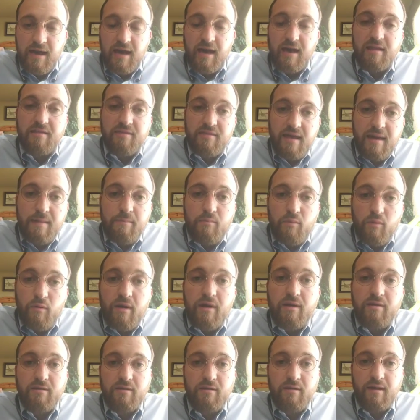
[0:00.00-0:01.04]
And at that
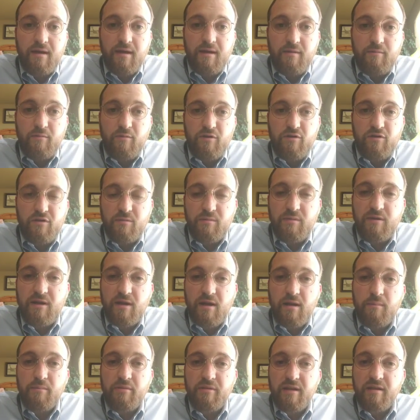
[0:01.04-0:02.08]
point, we should be a
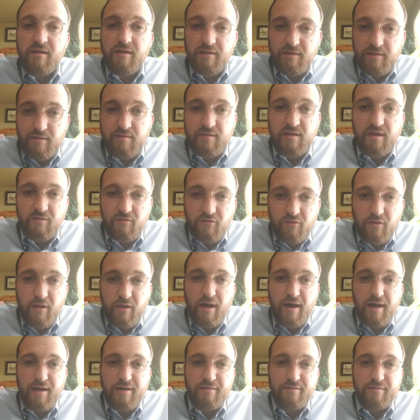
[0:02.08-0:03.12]
completely
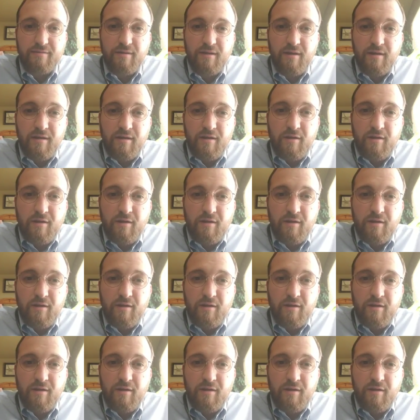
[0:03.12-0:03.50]
decentralized,